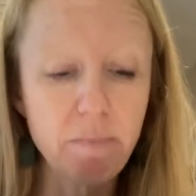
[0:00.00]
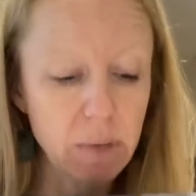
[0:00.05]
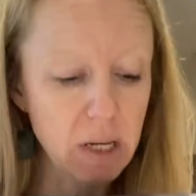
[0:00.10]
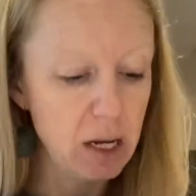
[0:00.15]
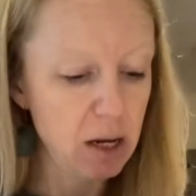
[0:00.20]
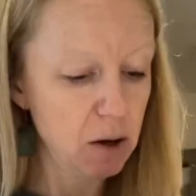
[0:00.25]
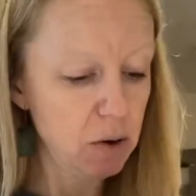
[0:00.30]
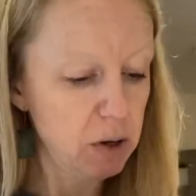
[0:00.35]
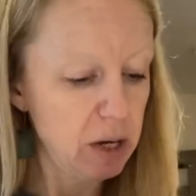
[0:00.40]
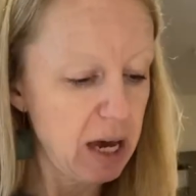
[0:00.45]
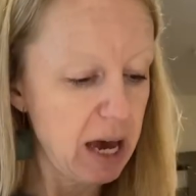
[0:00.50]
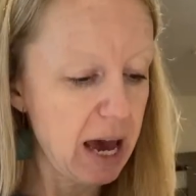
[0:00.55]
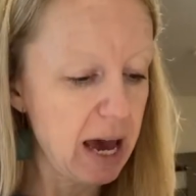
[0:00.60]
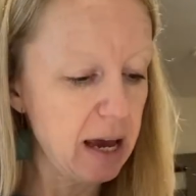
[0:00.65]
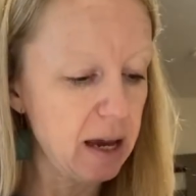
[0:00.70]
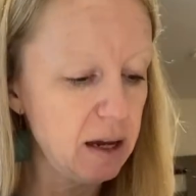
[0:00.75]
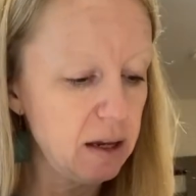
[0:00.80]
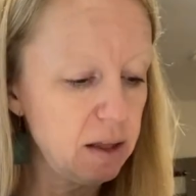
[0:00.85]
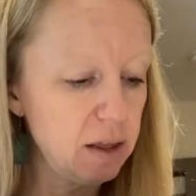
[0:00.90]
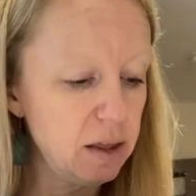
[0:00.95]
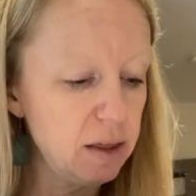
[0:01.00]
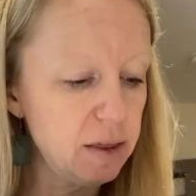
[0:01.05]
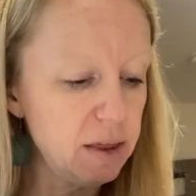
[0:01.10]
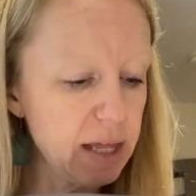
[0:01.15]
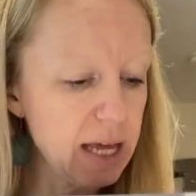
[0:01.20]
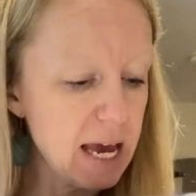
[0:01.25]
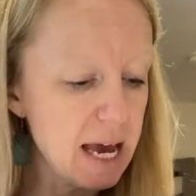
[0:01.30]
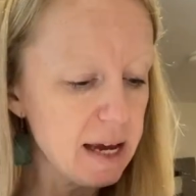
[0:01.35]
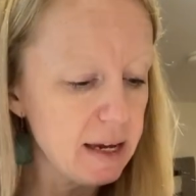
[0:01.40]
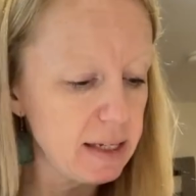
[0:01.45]
Okay,
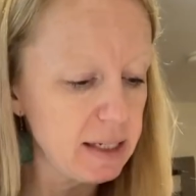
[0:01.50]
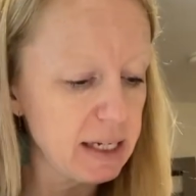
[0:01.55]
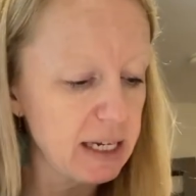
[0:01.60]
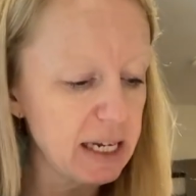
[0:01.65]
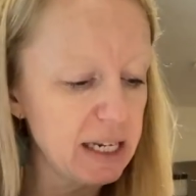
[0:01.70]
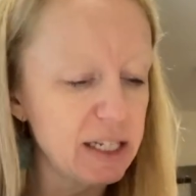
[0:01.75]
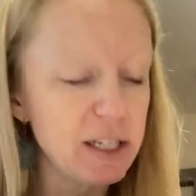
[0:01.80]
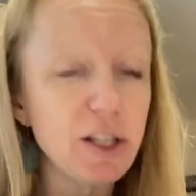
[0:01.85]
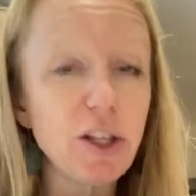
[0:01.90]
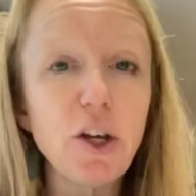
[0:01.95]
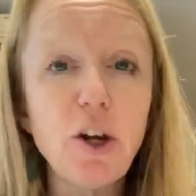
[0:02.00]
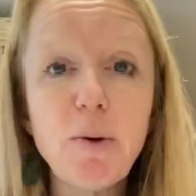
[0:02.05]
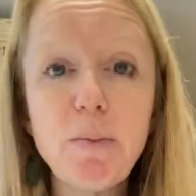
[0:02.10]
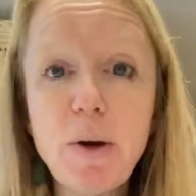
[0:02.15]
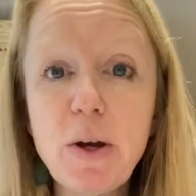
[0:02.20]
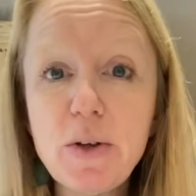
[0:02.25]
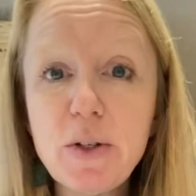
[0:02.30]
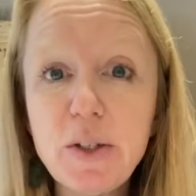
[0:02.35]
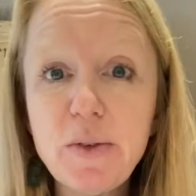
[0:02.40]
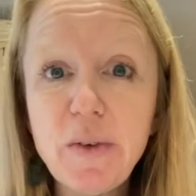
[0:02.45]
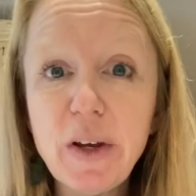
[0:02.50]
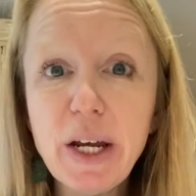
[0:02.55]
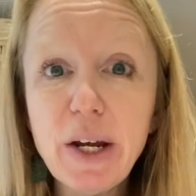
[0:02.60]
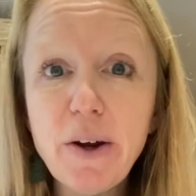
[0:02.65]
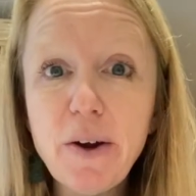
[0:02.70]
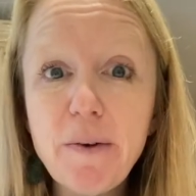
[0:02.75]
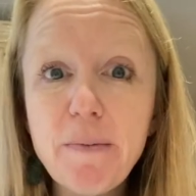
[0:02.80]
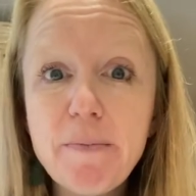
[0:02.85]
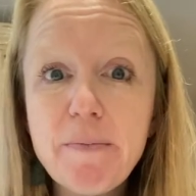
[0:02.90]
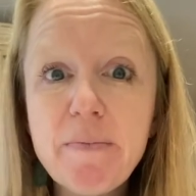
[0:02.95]
next is
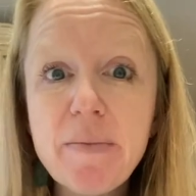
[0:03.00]
thermosphere.